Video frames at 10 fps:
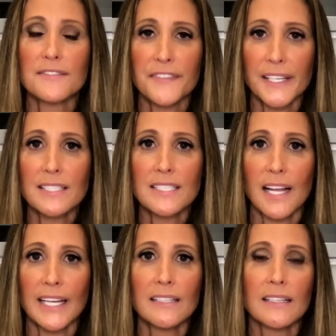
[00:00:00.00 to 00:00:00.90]
Their
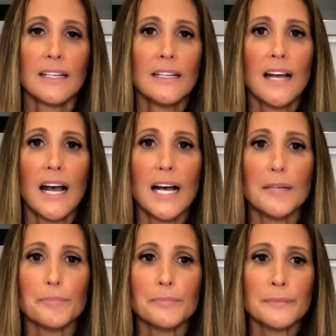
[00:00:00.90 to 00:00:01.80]
story was
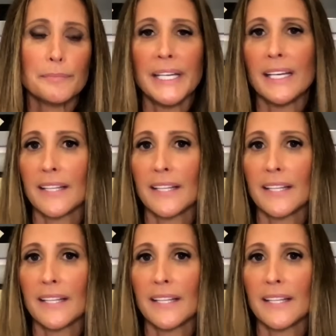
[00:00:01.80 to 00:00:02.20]
unraveling piece by